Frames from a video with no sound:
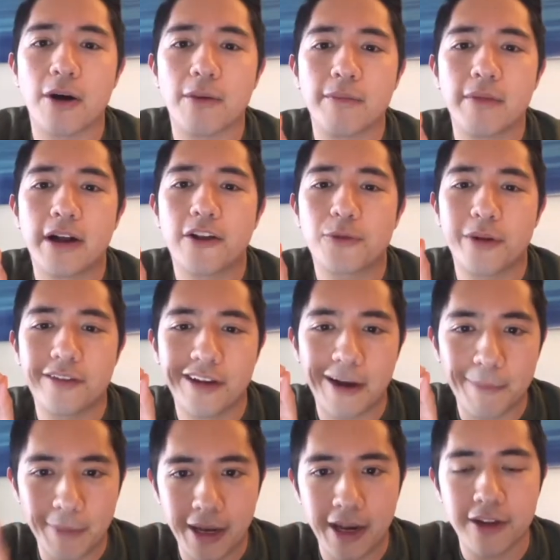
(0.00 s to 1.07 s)
I just want to take
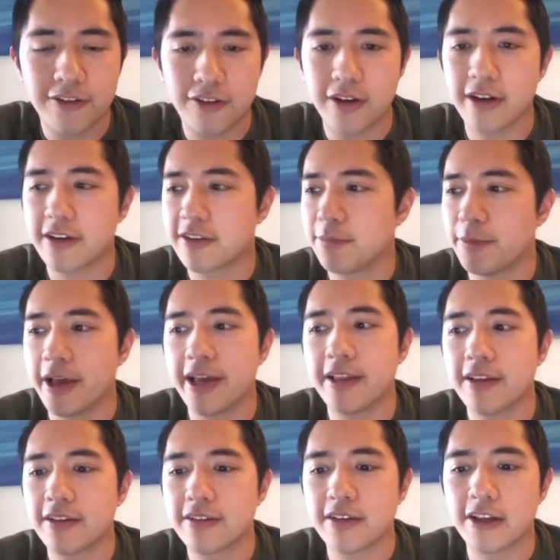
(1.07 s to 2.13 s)
a minute to explain
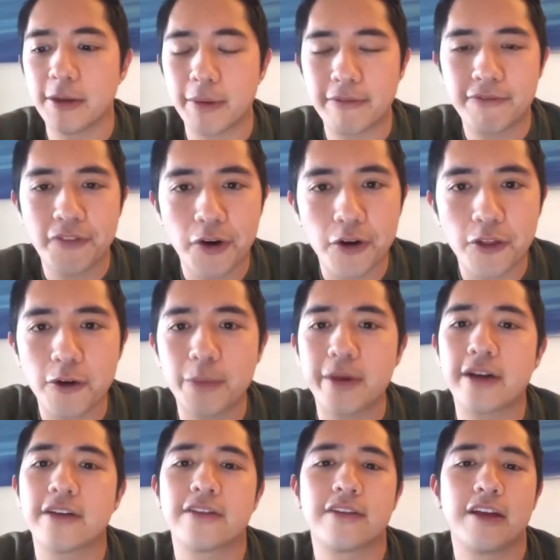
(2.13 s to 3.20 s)
this a little bit further
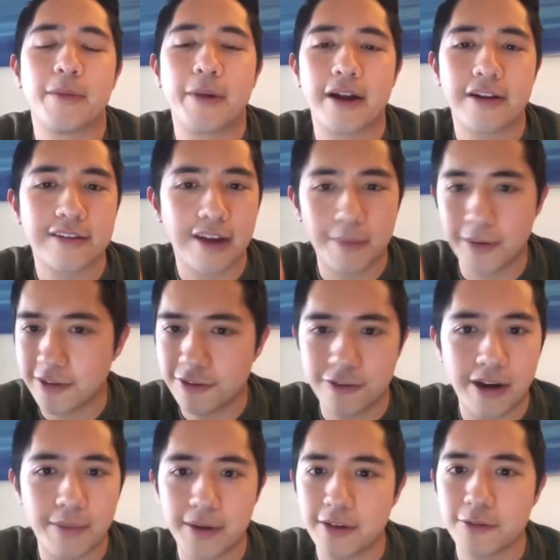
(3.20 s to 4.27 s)
because the amount of time
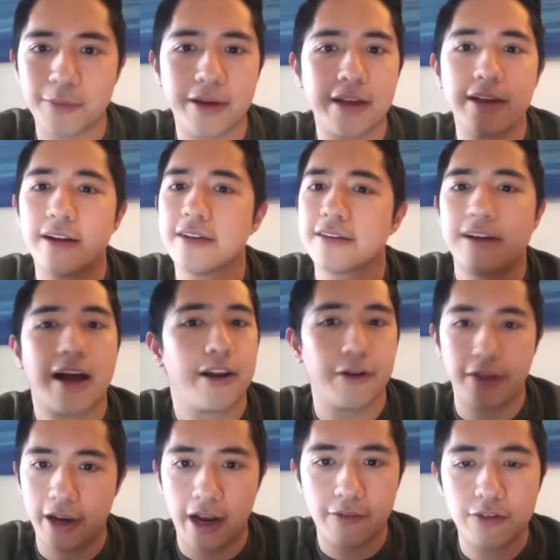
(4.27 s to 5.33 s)
Instagram gives me is not
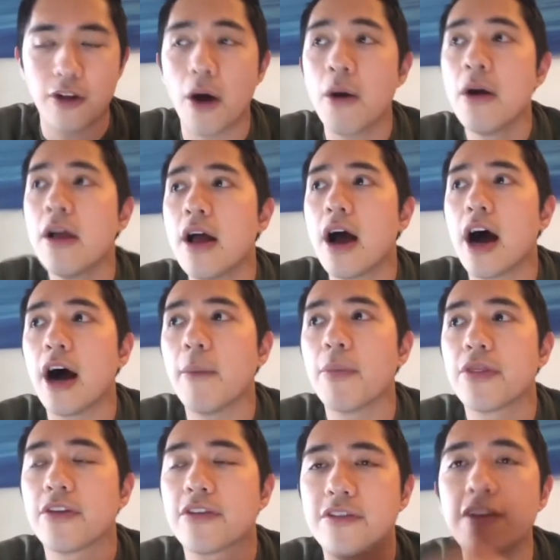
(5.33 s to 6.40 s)
nearly enough. So, um,
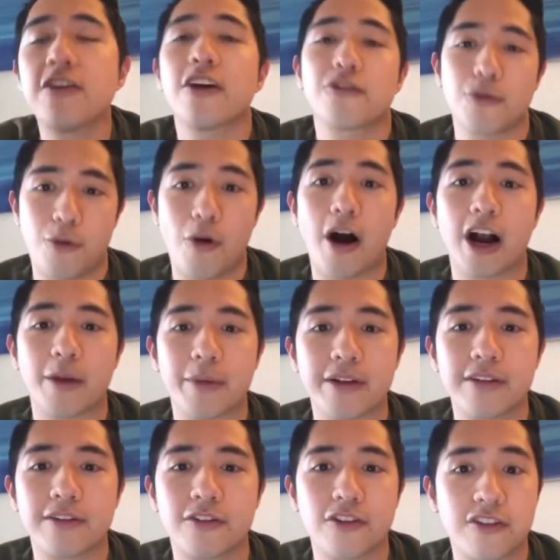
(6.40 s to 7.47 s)
the CGS
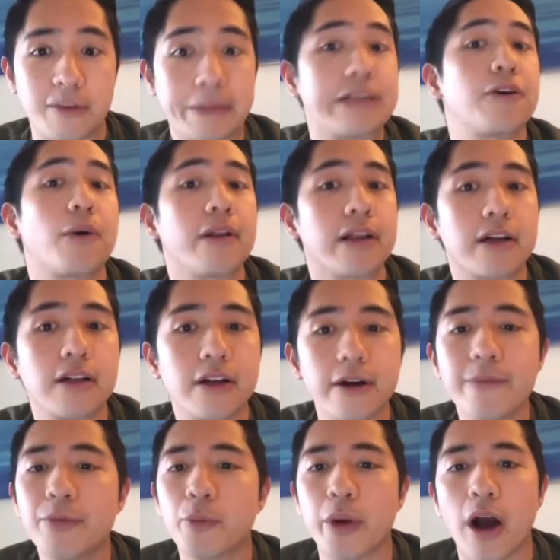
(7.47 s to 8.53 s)
requirements, just to be totally
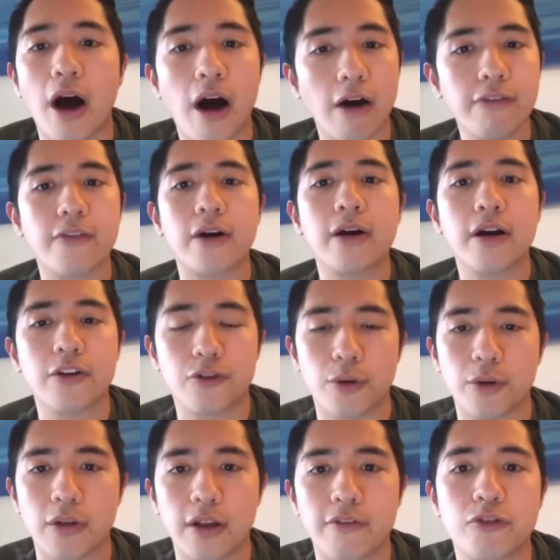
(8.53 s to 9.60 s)
clear, we offer a
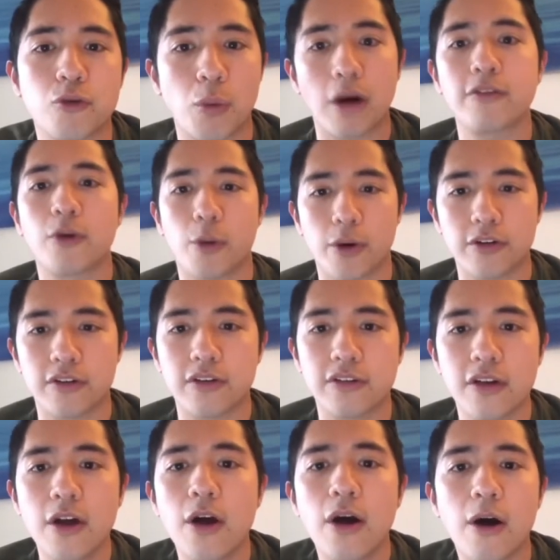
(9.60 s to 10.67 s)
total of 12
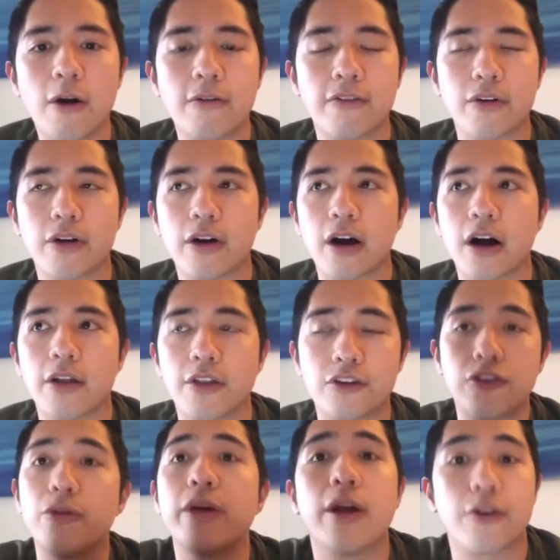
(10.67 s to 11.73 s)
courses over uh, the
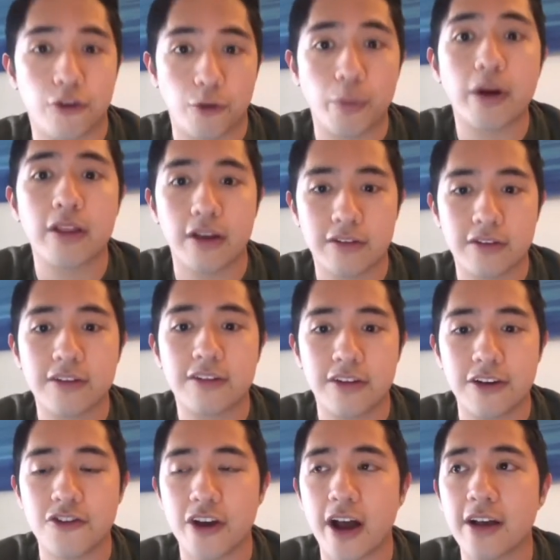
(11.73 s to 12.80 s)
two years you're with us at
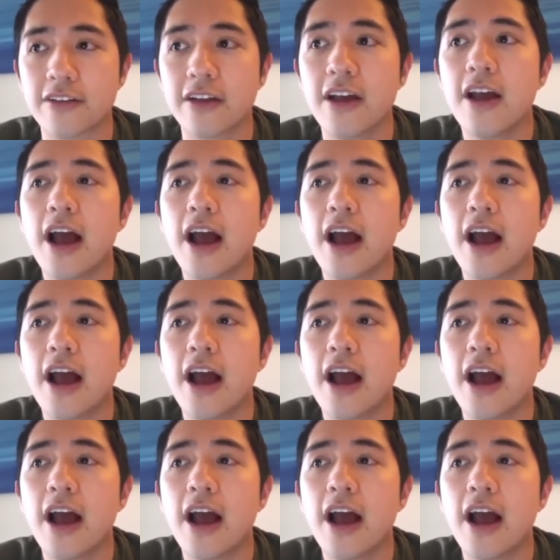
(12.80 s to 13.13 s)
CGS.